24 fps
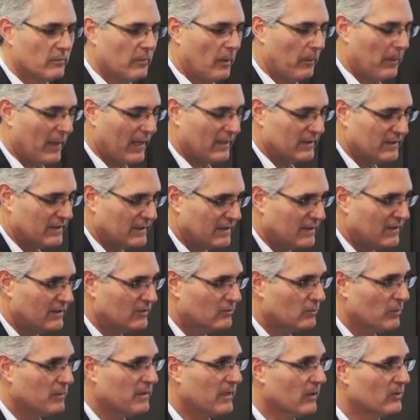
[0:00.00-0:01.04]
apparently,
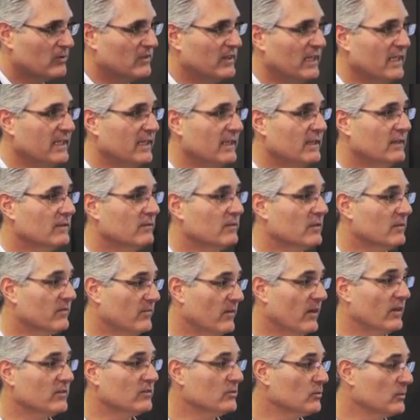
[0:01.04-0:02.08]
these women I was dating, their
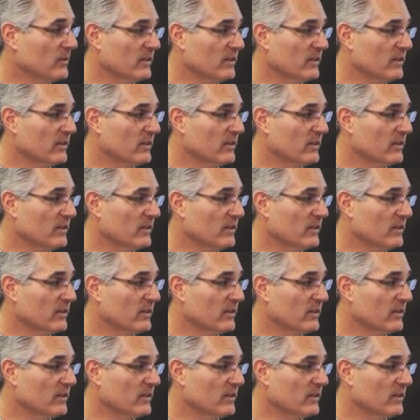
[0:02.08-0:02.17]
fathers